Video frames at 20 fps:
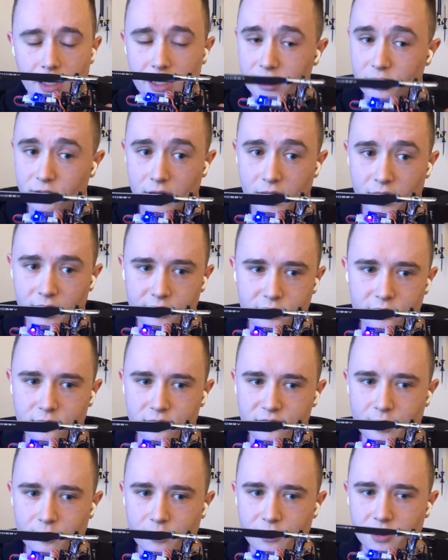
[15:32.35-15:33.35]
I knew I had to
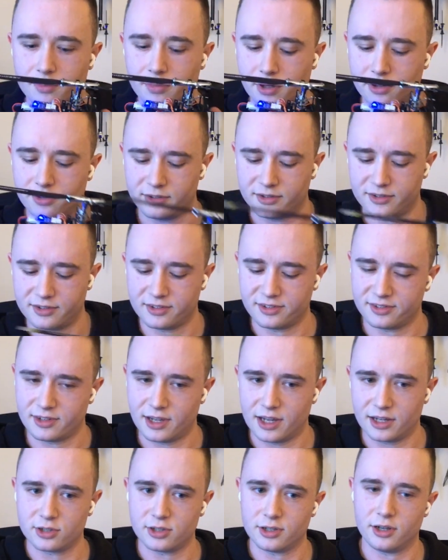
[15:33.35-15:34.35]
do something about this. This is
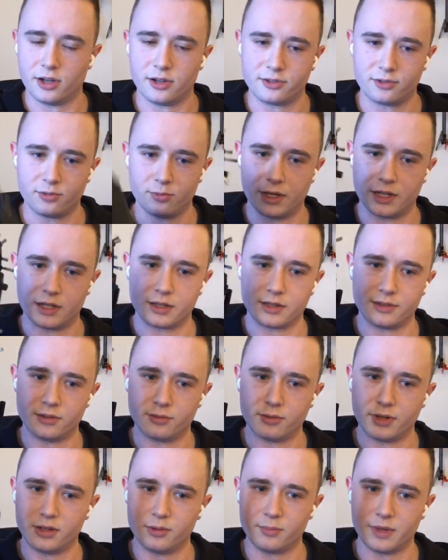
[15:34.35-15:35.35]
actually also why I got
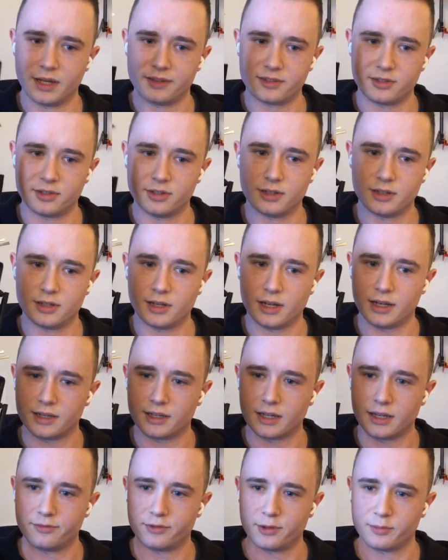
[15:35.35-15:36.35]
the Radiomaster. I
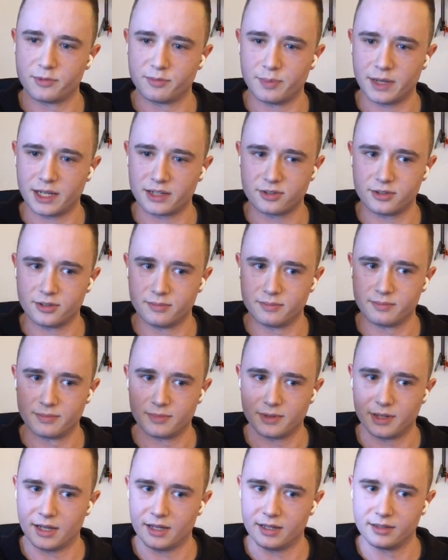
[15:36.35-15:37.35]
came from
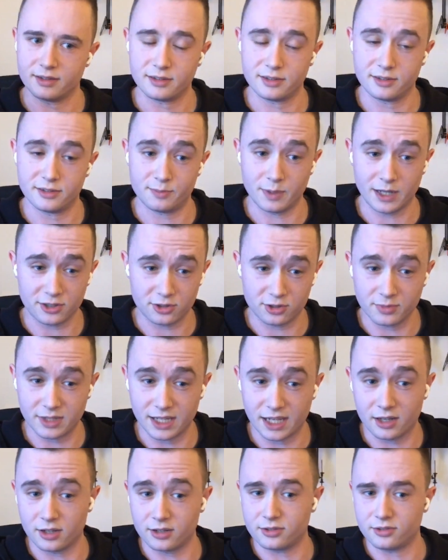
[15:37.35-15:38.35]
Spectrum, and Spectrum
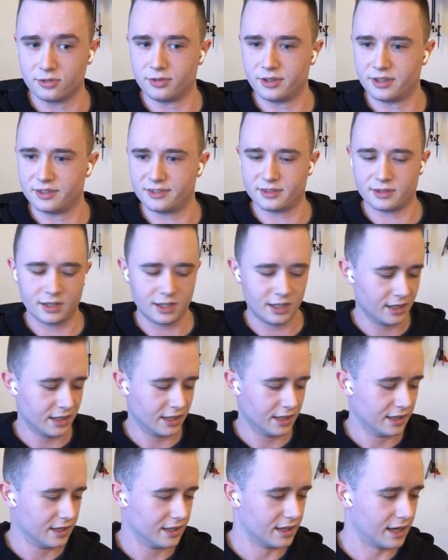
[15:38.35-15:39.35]
cannot do this.
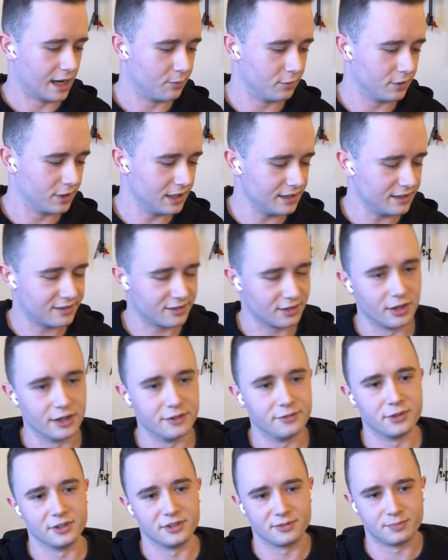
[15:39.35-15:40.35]
I'm really
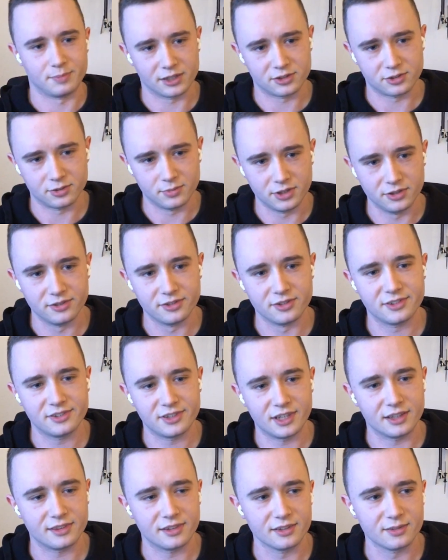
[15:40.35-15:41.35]
sorry for the Spectrum users
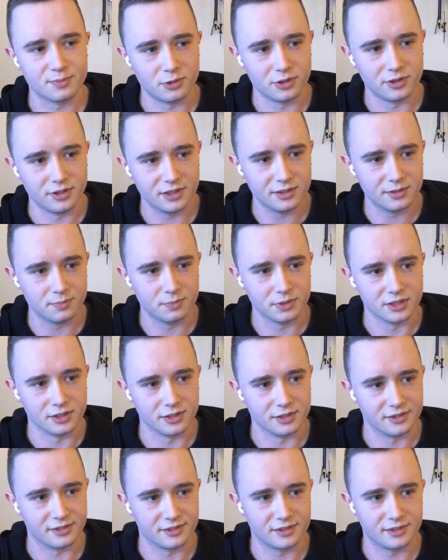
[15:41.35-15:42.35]
at this point,
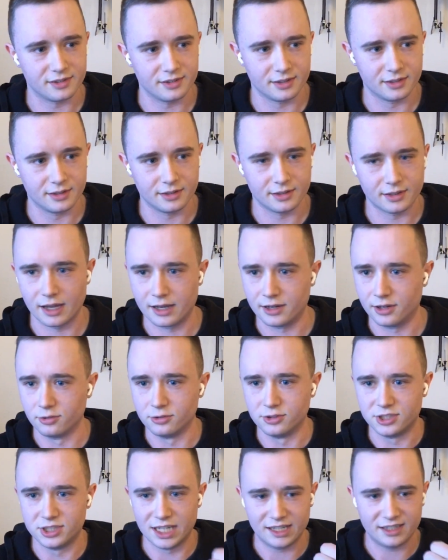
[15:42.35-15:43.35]
because I know
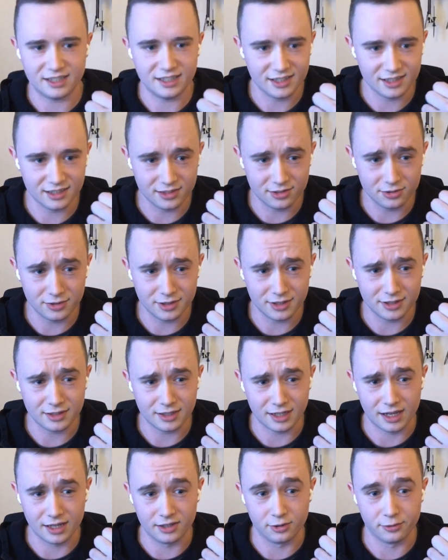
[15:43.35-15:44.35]
Jetty can do it,
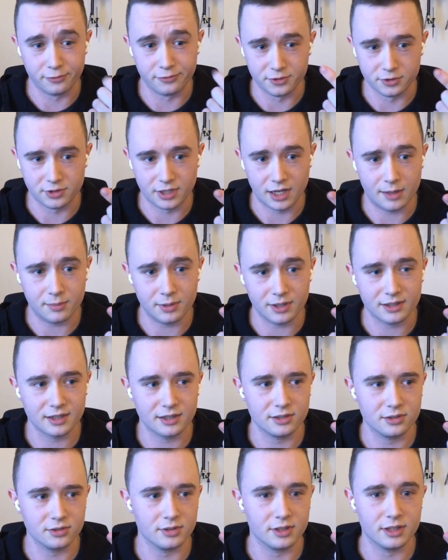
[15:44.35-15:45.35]
I know Futaba
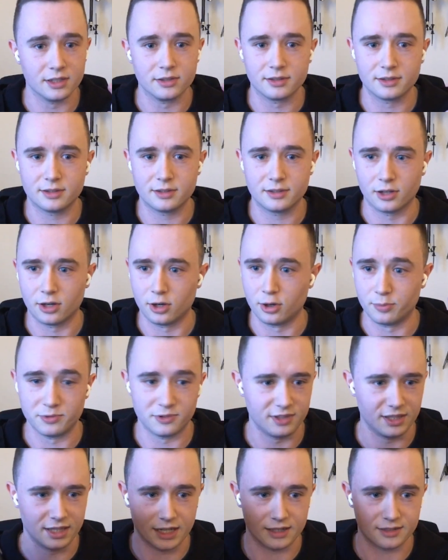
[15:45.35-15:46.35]
can do it,
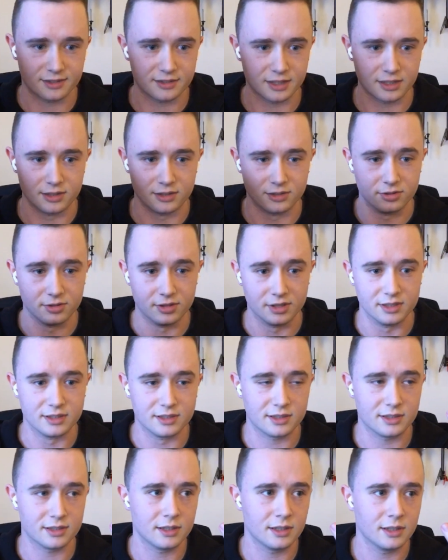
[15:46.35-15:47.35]
OpenTX can do
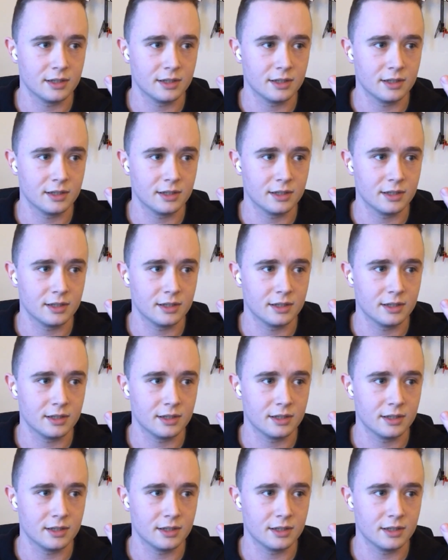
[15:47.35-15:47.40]
it.